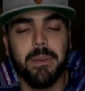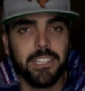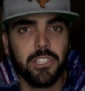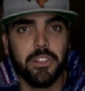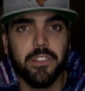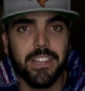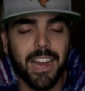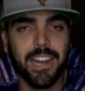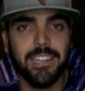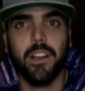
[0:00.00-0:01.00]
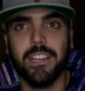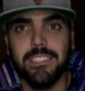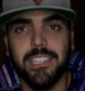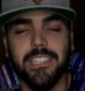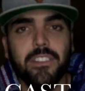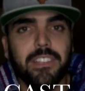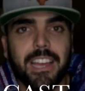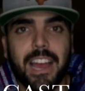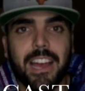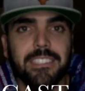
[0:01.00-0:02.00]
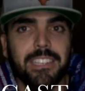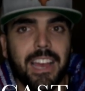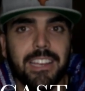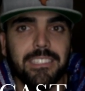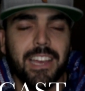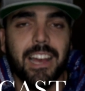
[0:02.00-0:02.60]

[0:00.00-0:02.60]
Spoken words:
Make sure you guys continue to cast